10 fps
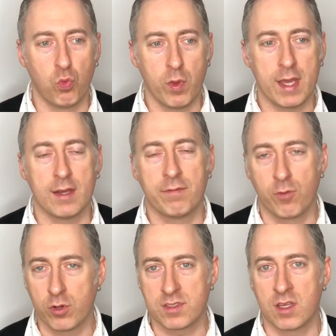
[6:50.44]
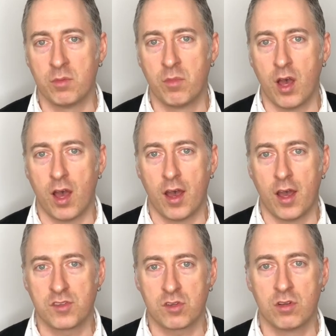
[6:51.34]
it affords them
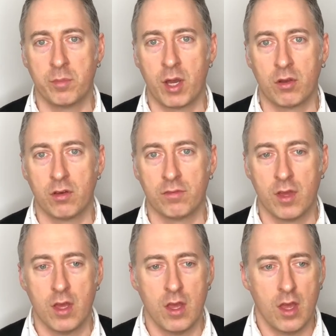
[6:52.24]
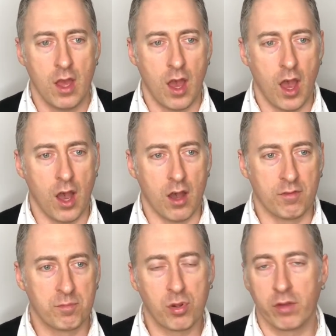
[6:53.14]
a certain amount
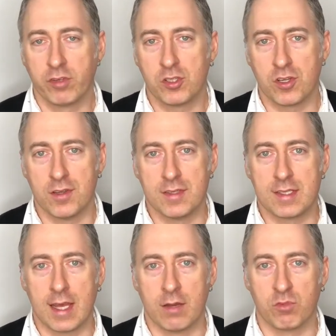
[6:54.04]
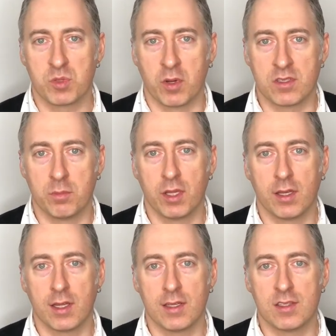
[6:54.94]
of privileges and
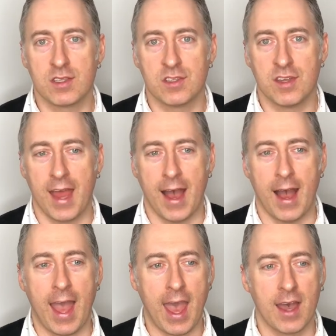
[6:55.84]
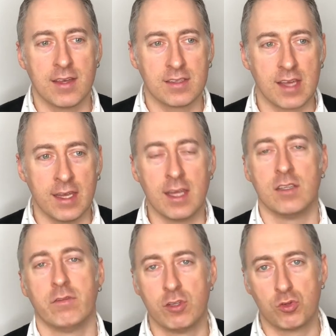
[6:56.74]
responsibilities as an
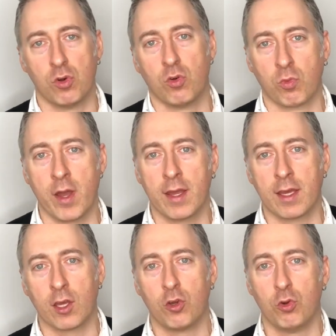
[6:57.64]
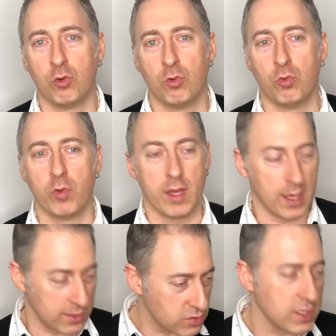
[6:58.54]
individual running who
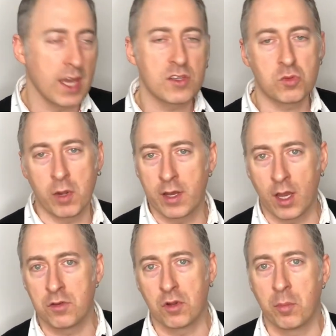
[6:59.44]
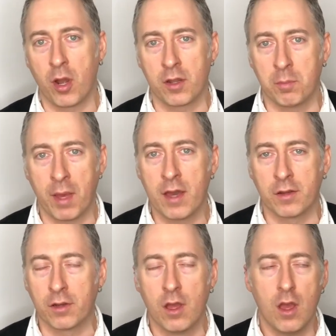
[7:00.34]
is, yes, running under a party banner,